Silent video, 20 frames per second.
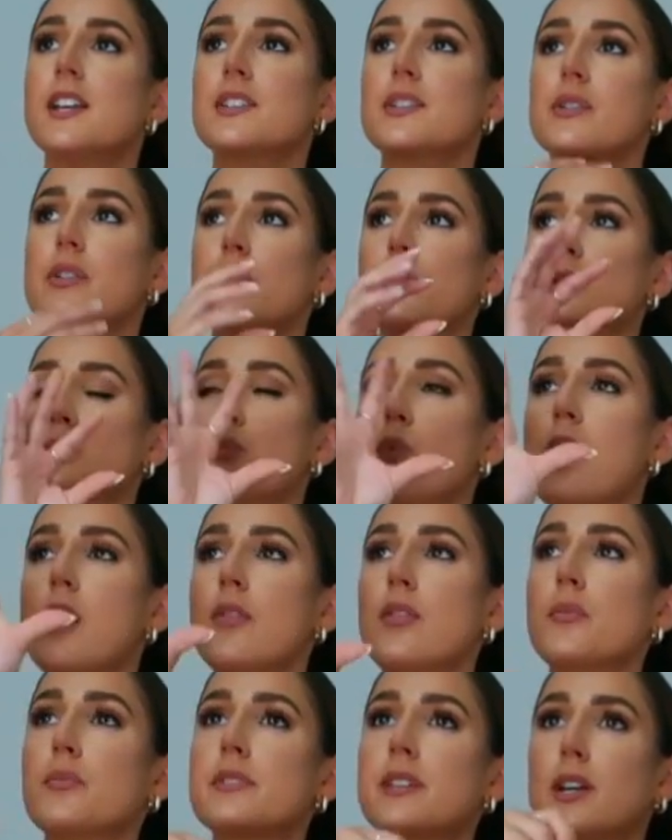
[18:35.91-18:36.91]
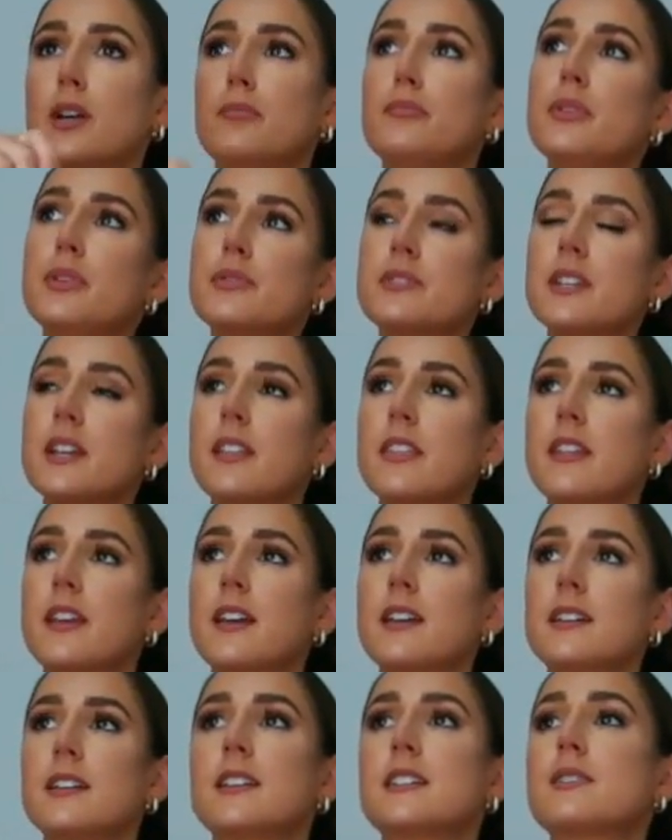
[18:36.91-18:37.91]
So there was one that was like a music
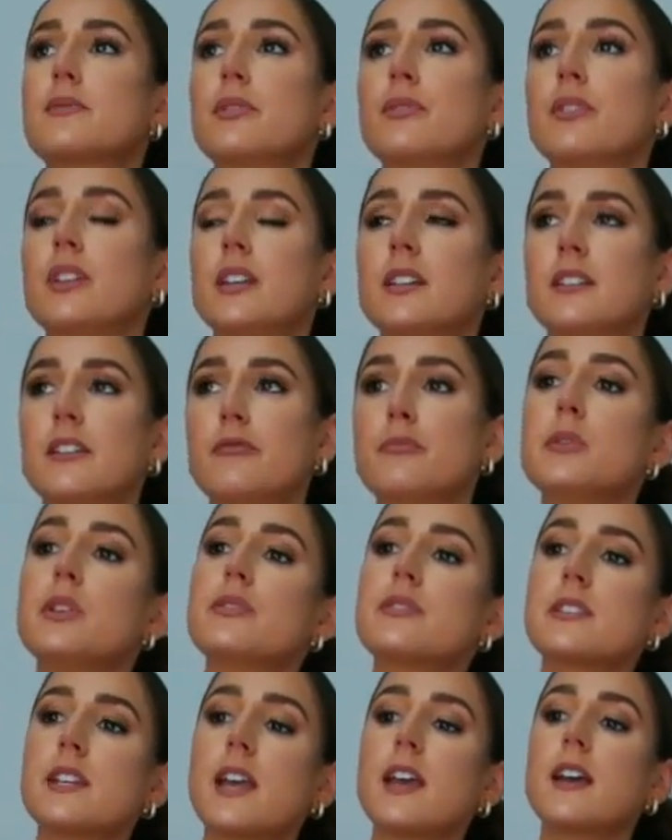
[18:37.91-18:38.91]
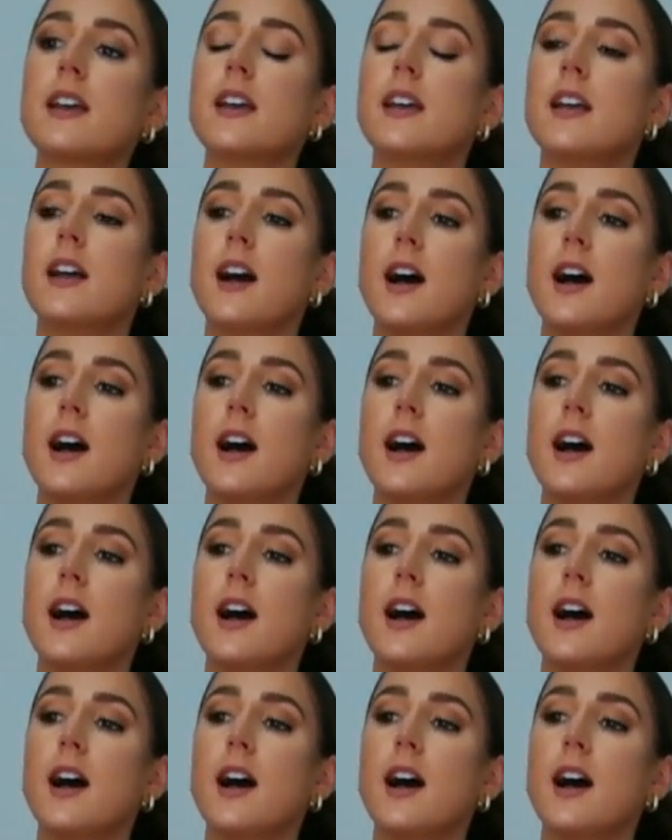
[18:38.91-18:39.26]
thing, because we really love music.